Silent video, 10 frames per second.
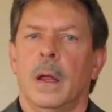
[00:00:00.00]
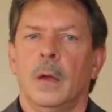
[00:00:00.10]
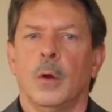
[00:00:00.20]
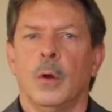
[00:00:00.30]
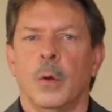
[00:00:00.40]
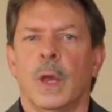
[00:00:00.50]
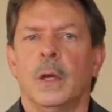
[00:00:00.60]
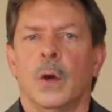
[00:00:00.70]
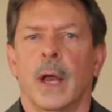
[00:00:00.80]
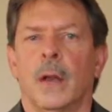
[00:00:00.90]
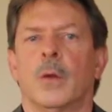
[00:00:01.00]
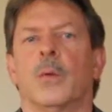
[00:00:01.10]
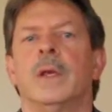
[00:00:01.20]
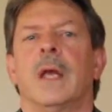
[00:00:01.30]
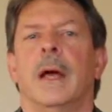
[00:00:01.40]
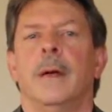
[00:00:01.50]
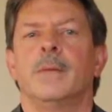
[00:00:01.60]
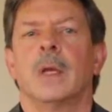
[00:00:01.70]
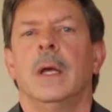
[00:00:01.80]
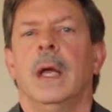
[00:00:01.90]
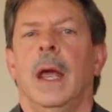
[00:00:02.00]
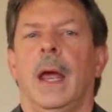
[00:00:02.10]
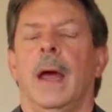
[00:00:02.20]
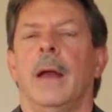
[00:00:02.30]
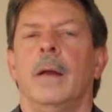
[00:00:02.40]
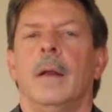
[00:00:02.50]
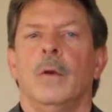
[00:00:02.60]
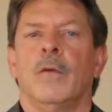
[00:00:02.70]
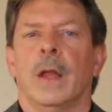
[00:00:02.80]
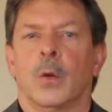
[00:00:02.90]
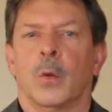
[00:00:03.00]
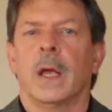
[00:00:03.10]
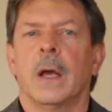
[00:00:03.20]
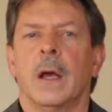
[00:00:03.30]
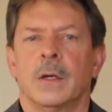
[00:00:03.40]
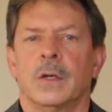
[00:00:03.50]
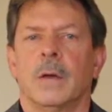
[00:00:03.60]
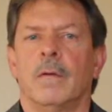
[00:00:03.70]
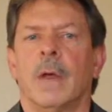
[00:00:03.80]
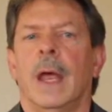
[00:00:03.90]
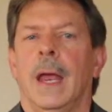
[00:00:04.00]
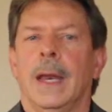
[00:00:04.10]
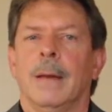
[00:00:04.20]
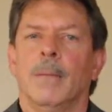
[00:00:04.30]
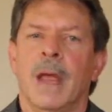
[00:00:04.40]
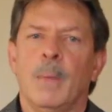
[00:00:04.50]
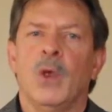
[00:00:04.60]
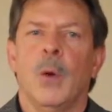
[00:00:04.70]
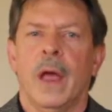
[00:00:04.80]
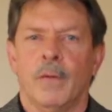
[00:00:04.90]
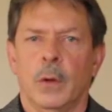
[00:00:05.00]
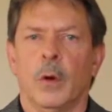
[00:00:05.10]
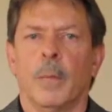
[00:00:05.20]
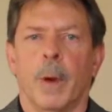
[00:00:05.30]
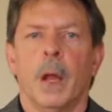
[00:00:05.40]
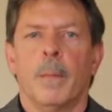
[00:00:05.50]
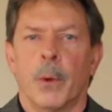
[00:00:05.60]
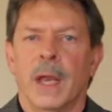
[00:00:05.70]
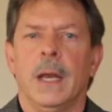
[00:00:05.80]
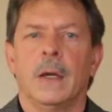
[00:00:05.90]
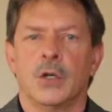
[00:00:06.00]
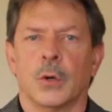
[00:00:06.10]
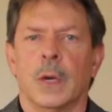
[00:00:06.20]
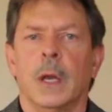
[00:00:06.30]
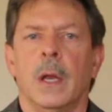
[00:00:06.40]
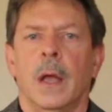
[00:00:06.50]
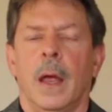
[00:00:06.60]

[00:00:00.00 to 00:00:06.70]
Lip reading: you hit your head 3 times and you've had concussions and maybe you have a little brain injury.